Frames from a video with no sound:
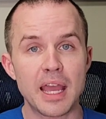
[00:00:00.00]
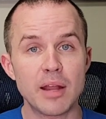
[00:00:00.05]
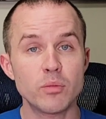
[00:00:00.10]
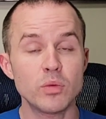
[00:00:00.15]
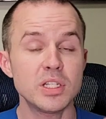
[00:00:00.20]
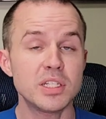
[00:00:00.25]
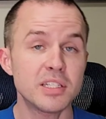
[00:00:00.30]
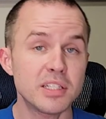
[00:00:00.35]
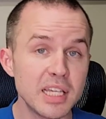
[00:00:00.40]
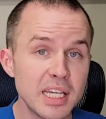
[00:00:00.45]
And
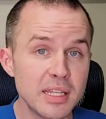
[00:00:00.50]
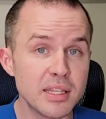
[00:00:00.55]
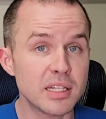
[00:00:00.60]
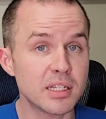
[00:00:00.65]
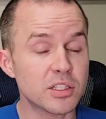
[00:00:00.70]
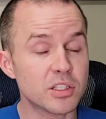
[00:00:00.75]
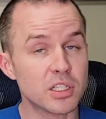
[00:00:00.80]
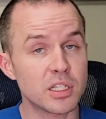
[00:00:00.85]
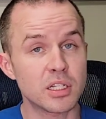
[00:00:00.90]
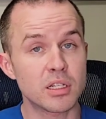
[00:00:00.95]
we see
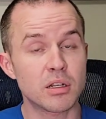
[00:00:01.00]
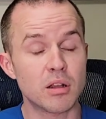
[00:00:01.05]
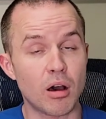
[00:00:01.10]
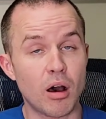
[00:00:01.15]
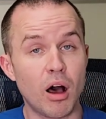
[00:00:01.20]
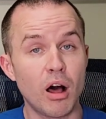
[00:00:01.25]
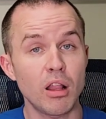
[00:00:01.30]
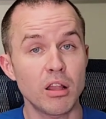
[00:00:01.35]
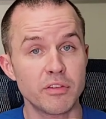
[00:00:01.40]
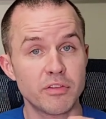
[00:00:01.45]
this in
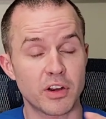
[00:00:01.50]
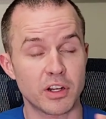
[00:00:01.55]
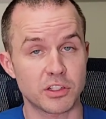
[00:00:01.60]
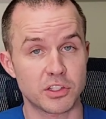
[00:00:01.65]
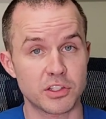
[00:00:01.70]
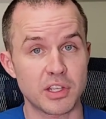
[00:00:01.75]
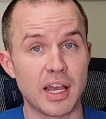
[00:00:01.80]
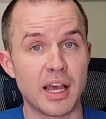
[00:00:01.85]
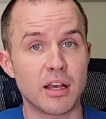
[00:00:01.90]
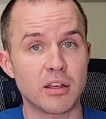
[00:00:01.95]
all of our
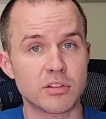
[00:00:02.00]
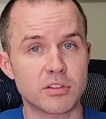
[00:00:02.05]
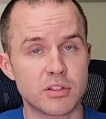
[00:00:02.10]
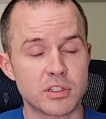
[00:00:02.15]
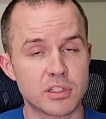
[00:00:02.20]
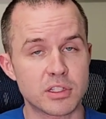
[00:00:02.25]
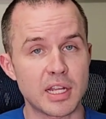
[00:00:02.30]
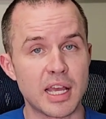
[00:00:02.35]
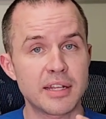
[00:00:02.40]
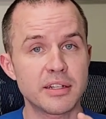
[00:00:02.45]
cells,
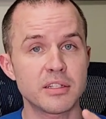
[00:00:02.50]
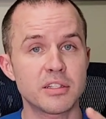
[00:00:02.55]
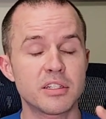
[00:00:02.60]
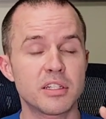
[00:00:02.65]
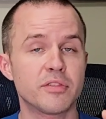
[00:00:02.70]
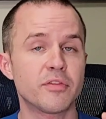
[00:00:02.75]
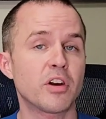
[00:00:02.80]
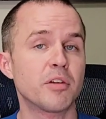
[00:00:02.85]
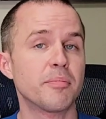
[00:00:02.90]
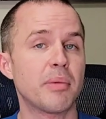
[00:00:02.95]
this
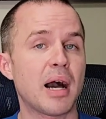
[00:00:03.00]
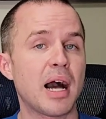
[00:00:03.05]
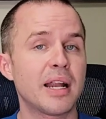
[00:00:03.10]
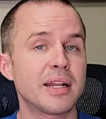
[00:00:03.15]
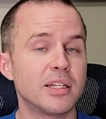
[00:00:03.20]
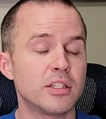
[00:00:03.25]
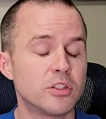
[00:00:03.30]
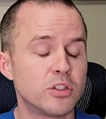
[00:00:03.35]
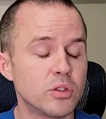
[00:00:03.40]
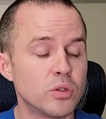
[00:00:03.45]
tendency of our
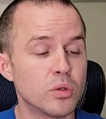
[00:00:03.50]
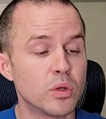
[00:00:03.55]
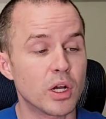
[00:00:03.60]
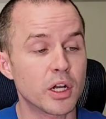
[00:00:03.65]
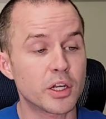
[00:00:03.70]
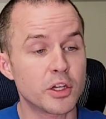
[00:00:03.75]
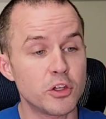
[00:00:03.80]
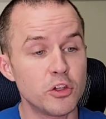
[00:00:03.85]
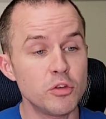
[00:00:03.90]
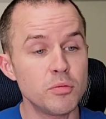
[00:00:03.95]
body to
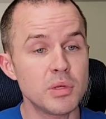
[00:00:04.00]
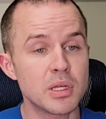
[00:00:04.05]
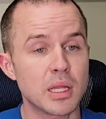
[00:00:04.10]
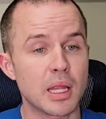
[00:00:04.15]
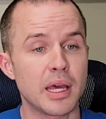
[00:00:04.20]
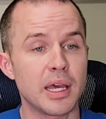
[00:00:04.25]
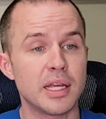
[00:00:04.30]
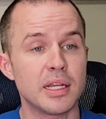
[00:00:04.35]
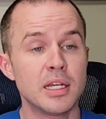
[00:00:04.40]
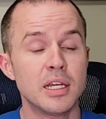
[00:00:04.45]

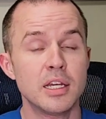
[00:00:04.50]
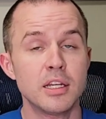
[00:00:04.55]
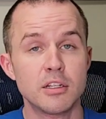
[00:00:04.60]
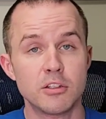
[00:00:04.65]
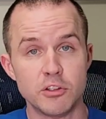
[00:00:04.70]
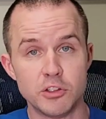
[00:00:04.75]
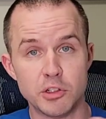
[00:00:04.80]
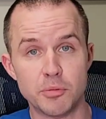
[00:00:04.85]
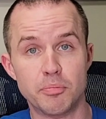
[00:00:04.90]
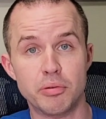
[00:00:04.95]
accumulate
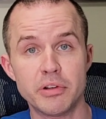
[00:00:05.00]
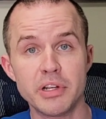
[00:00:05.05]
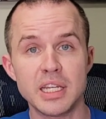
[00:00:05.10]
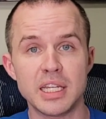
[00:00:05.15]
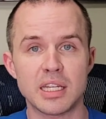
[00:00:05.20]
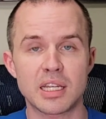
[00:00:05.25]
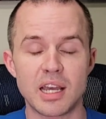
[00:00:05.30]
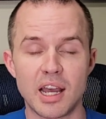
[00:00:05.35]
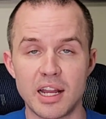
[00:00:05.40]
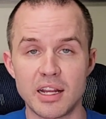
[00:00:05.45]

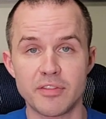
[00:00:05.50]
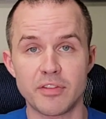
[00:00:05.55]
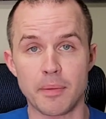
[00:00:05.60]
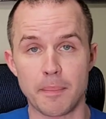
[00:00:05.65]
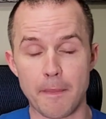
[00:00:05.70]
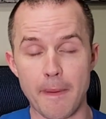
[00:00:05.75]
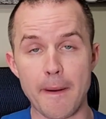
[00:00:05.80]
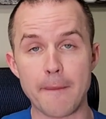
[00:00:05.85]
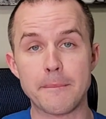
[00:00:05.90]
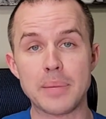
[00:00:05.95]
debris, kind of
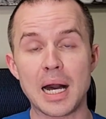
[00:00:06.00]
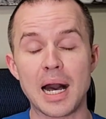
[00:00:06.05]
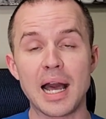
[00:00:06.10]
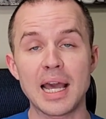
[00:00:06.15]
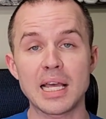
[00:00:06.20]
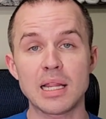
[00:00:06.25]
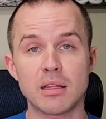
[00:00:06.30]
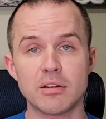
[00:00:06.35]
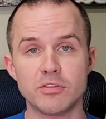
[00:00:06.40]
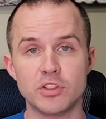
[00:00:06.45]
a, a
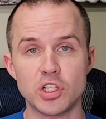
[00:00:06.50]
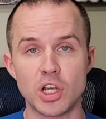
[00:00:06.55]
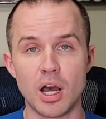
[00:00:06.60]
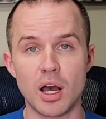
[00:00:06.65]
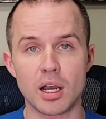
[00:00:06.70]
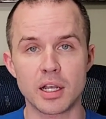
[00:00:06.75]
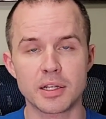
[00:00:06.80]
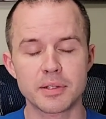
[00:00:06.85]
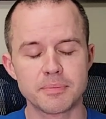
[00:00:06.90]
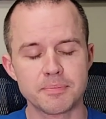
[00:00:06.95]
pile of
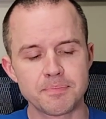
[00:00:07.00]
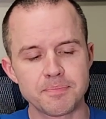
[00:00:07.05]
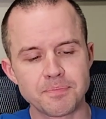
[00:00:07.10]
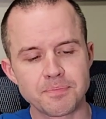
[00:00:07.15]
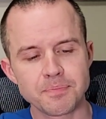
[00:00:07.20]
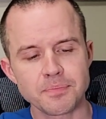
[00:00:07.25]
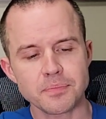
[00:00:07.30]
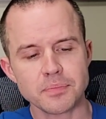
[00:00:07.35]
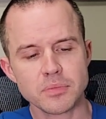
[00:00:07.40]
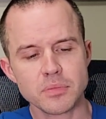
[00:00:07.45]
junk.
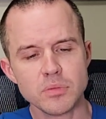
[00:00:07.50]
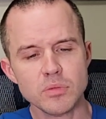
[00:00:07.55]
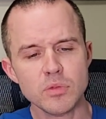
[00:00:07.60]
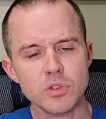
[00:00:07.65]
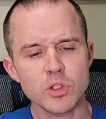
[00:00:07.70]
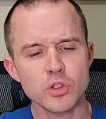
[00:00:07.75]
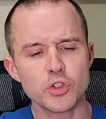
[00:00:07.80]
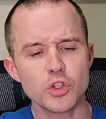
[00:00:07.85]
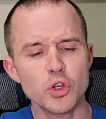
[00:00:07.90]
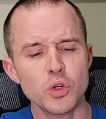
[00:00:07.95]

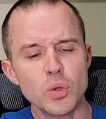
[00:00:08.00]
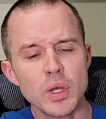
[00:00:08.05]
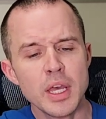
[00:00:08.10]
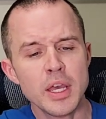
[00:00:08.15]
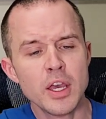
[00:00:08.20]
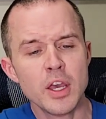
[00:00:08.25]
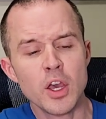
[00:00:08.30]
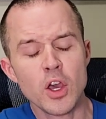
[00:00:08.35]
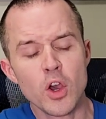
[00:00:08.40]
So